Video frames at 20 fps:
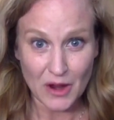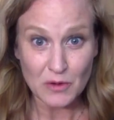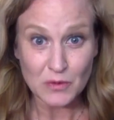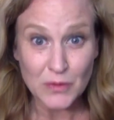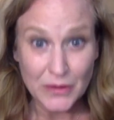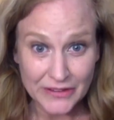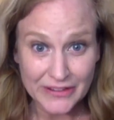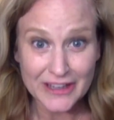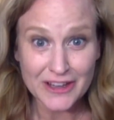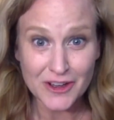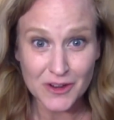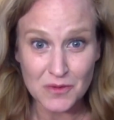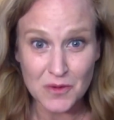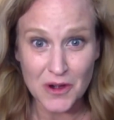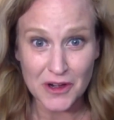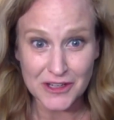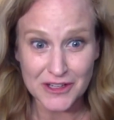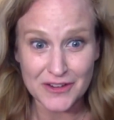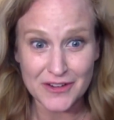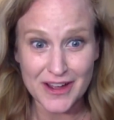Really good
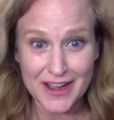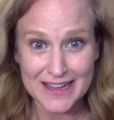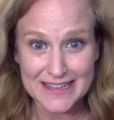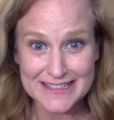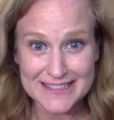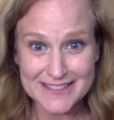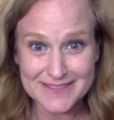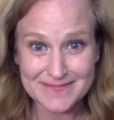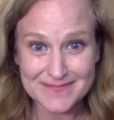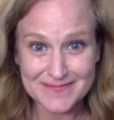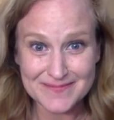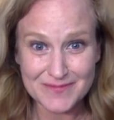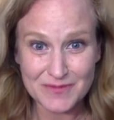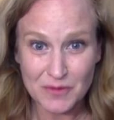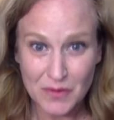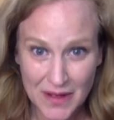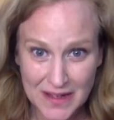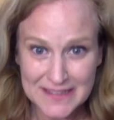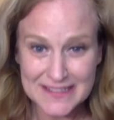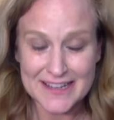work, you guys.
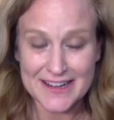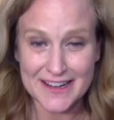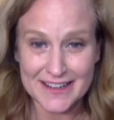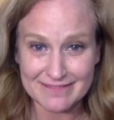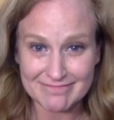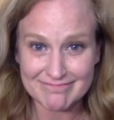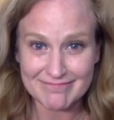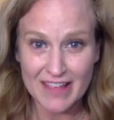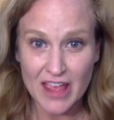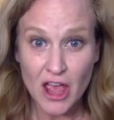Well done.